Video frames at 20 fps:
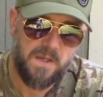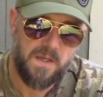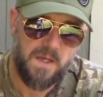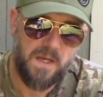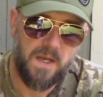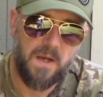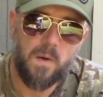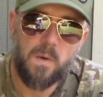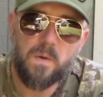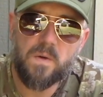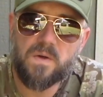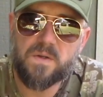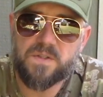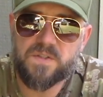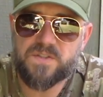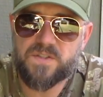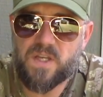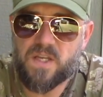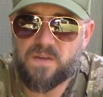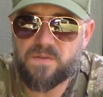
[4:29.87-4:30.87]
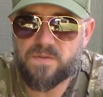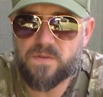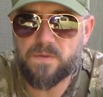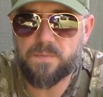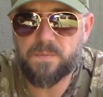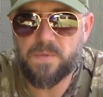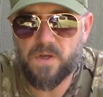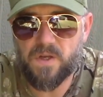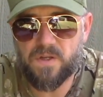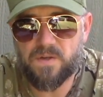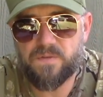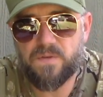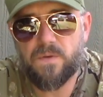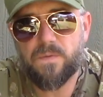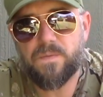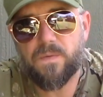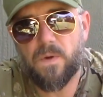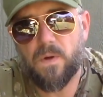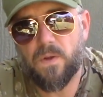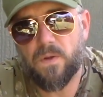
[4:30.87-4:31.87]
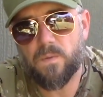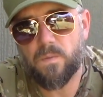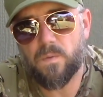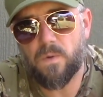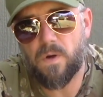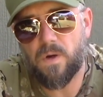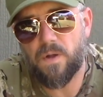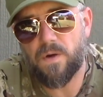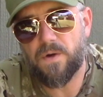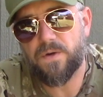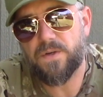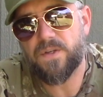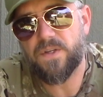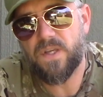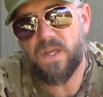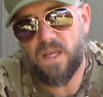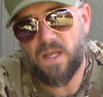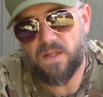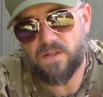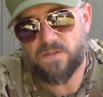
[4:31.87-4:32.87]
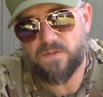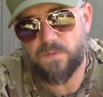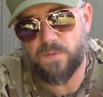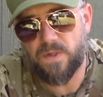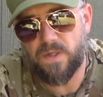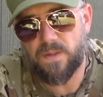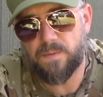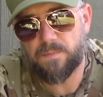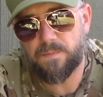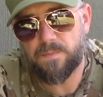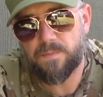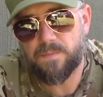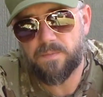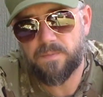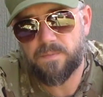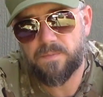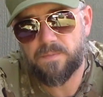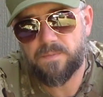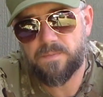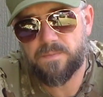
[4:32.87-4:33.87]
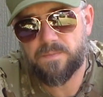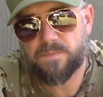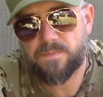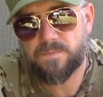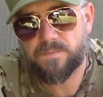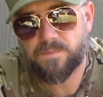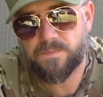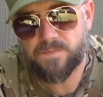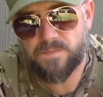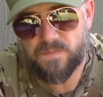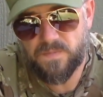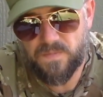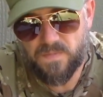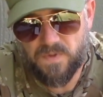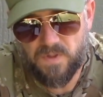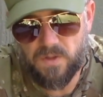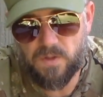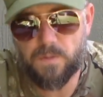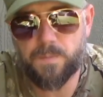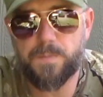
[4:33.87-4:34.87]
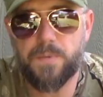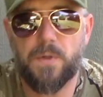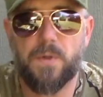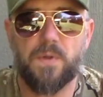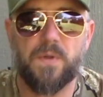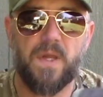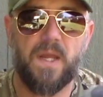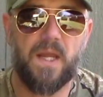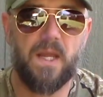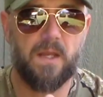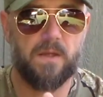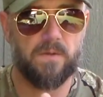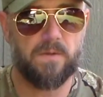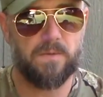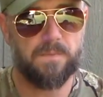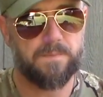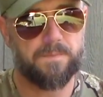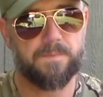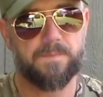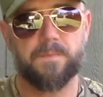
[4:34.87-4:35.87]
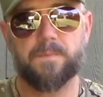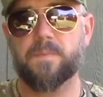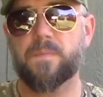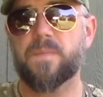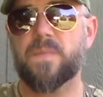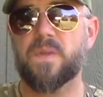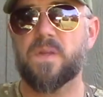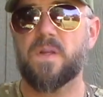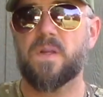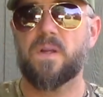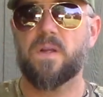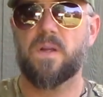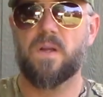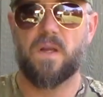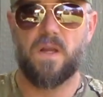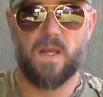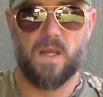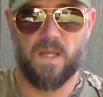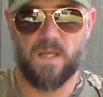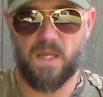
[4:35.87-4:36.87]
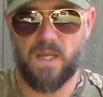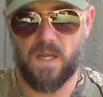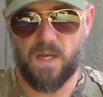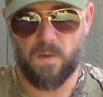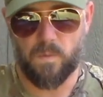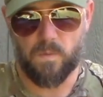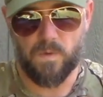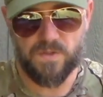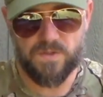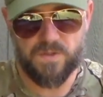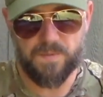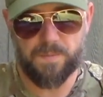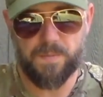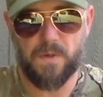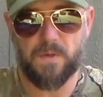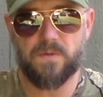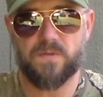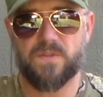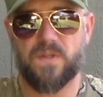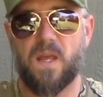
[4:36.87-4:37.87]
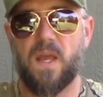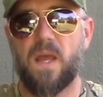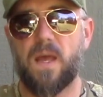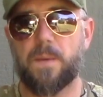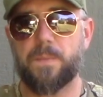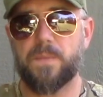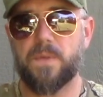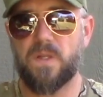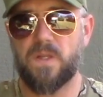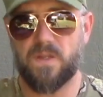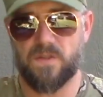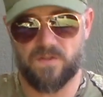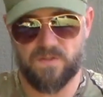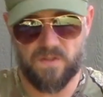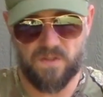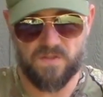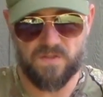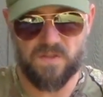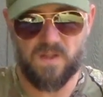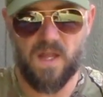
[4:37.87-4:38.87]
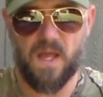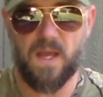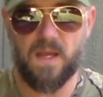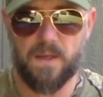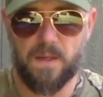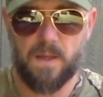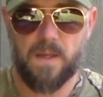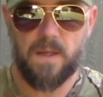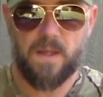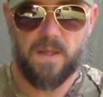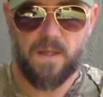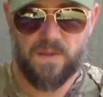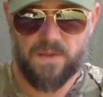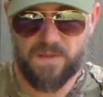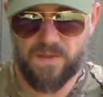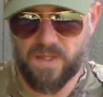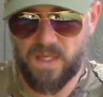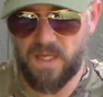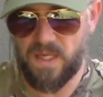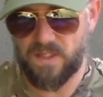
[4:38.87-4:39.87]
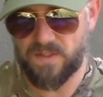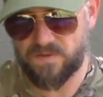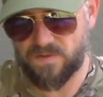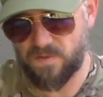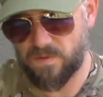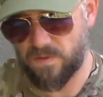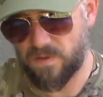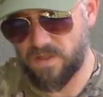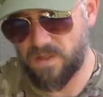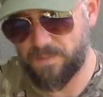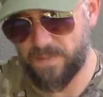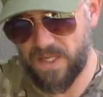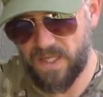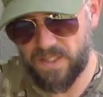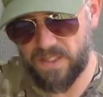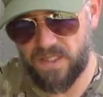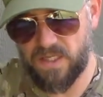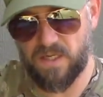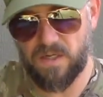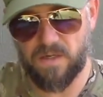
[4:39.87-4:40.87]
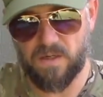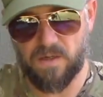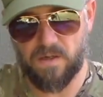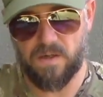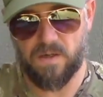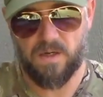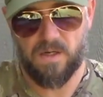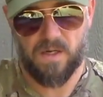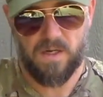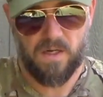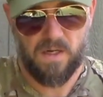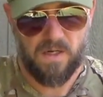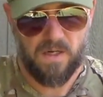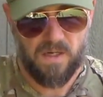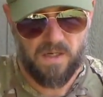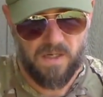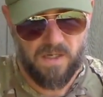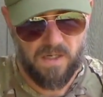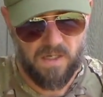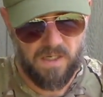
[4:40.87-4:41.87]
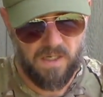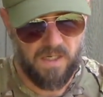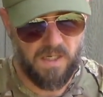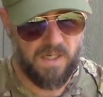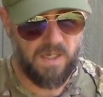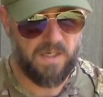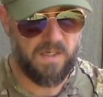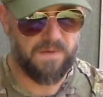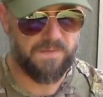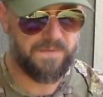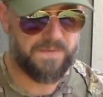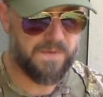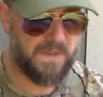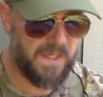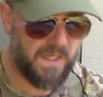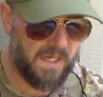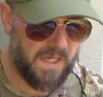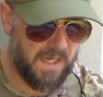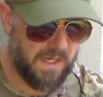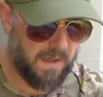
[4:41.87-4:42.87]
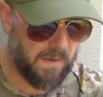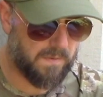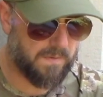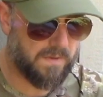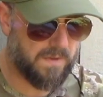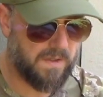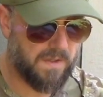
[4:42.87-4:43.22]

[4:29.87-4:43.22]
In order to save your butt, if you fall in the water and you can't swim, you pull the handle, and then what's supposed to happen is this like thing is going to come out of here and inflate out.